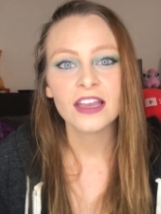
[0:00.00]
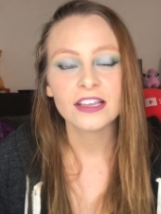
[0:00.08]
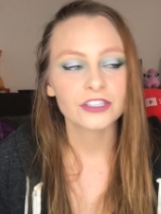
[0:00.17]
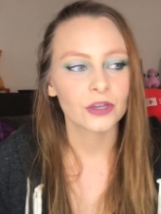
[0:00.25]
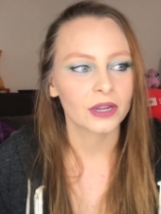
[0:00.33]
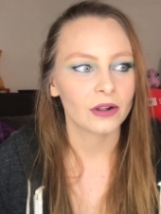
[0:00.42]

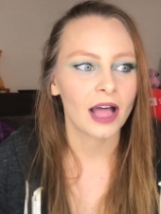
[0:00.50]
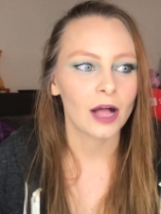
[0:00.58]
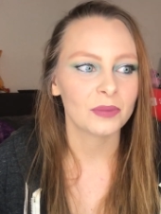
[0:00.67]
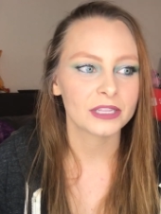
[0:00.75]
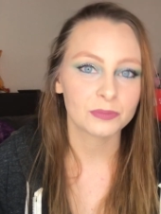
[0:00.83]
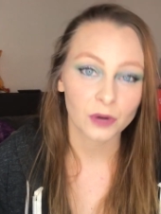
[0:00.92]
So it'll
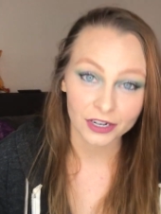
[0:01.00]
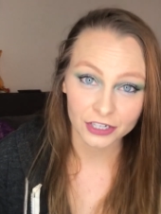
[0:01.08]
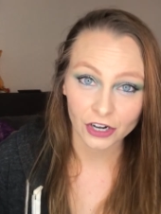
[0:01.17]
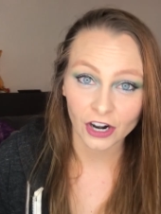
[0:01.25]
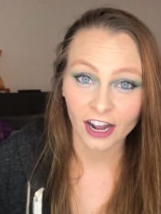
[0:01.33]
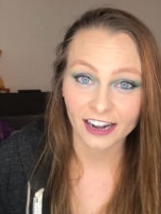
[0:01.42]
help us broaden
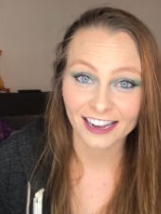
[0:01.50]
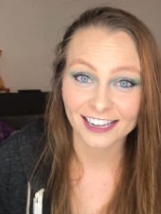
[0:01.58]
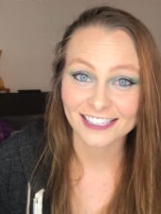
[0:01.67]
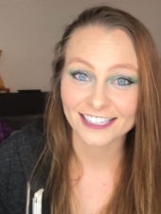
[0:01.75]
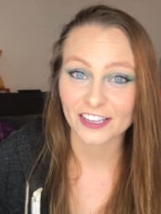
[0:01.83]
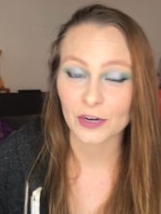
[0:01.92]
our
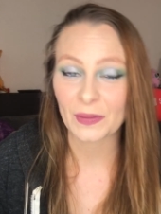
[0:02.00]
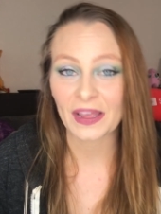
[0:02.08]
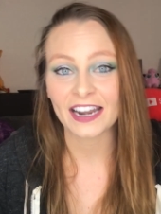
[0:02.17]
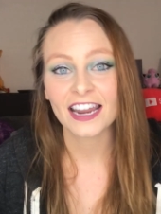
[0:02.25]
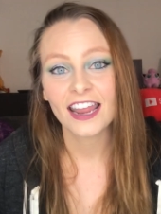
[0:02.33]
audience a little bit.